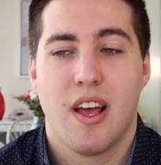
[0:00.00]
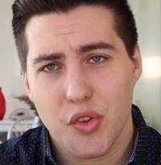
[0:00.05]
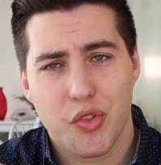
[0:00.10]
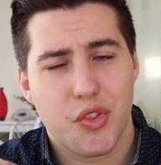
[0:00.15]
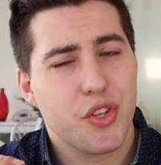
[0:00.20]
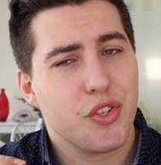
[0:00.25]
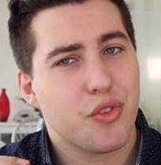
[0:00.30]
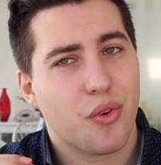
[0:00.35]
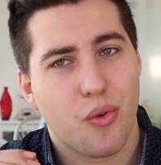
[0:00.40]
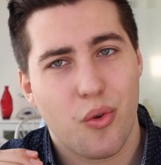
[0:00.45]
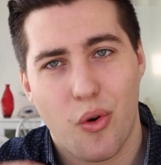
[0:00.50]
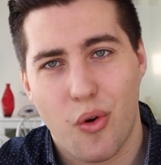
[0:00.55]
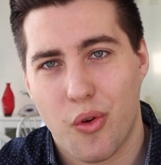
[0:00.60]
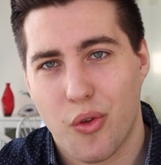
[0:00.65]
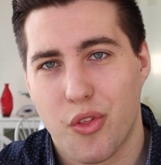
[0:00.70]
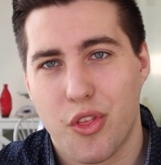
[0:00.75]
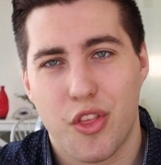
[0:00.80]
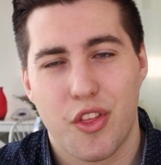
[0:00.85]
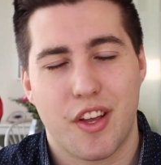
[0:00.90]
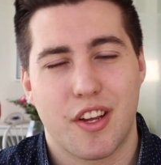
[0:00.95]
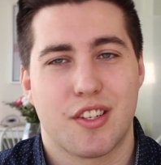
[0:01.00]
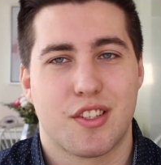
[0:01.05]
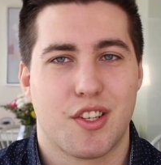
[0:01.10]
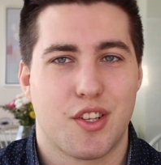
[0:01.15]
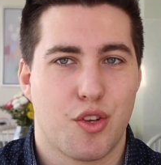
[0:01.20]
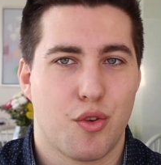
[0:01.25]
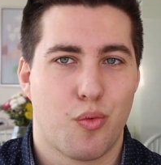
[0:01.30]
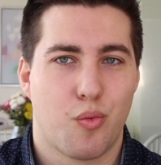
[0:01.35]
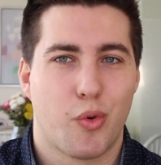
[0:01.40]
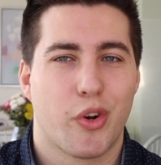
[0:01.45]
These are all things that
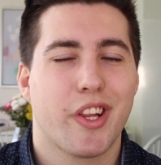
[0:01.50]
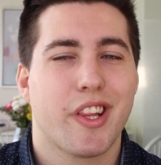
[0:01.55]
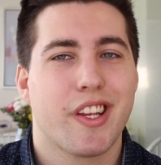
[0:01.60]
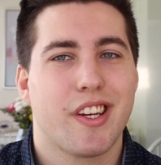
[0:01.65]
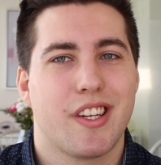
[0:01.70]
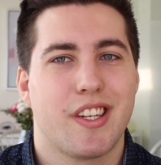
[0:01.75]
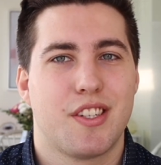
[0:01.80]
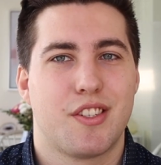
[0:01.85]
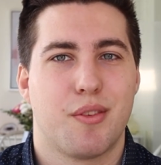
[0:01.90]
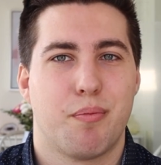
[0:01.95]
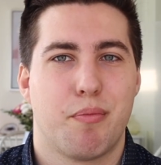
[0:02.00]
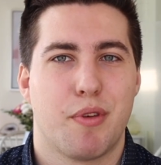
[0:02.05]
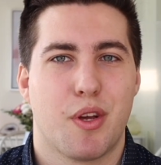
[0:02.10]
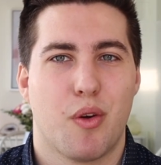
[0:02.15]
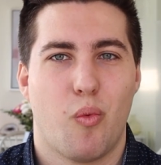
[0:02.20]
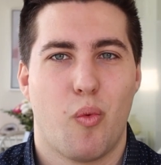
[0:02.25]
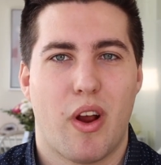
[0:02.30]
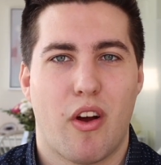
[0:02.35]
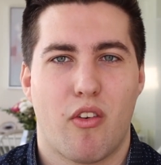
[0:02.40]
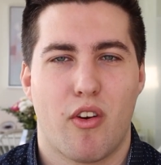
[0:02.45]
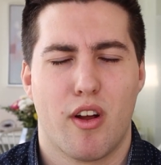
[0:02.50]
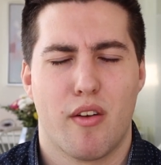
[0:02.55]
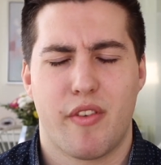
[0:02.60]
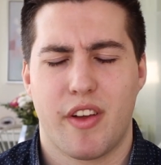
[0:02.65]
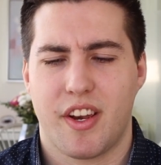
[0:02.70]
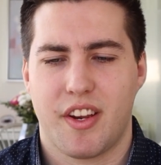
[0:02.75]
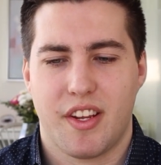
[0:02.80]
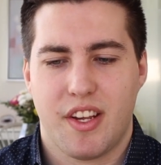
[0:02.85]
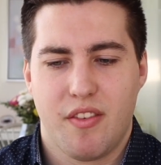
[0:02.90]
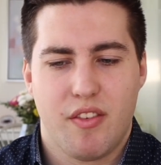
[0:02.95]
you really need to be aware of.
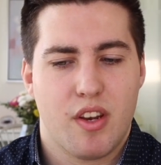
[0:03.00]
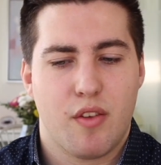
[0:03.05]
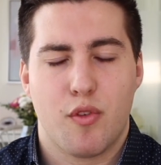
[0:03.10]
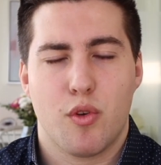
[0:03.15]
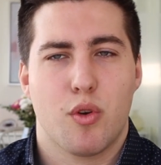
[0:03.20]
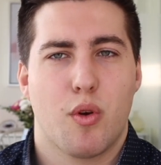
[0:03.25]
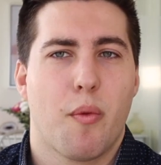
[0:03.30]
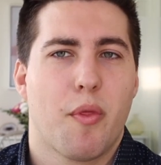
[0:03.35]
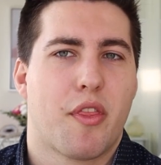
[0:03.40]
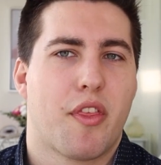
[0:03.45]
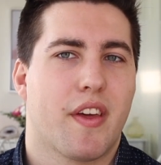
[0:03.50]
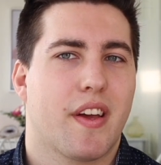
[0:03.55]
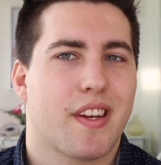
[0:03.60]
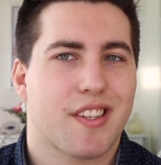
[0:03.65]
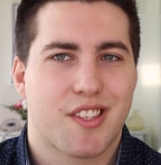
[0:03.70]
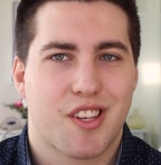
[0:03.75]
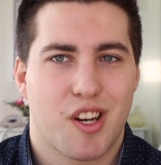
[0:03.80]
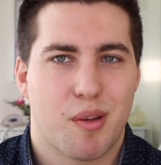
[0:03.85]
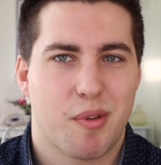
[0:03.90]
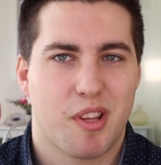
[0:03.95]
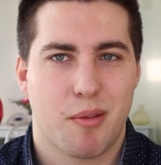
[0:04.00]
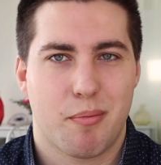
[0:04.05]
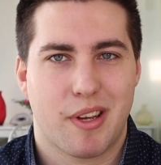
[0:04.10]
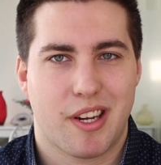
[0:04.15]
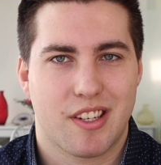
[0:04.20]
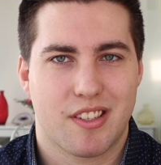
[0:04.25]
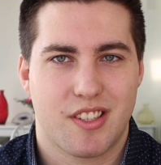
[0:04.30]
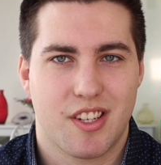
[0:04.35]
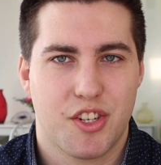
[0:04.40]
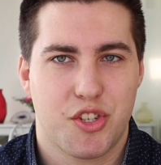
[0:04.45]
And even if you don't think it's going to be the
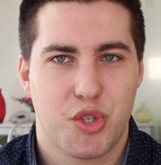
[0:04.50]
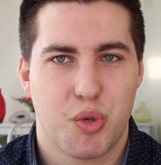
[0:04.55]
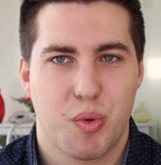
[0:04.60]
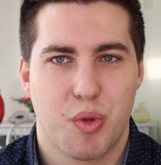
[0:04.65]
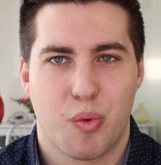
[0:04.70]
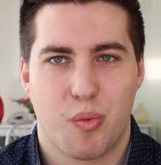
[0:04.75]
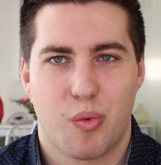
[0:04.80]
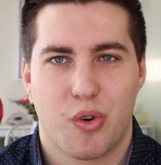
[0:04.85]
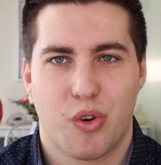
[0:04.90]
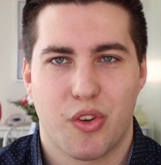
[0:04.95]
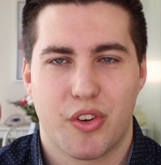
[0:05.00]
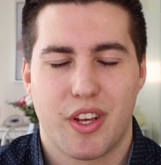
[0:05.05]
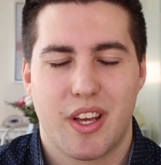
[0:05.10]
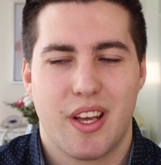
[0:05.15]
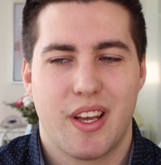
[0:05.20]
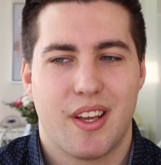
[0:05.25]
biggest issue in the world,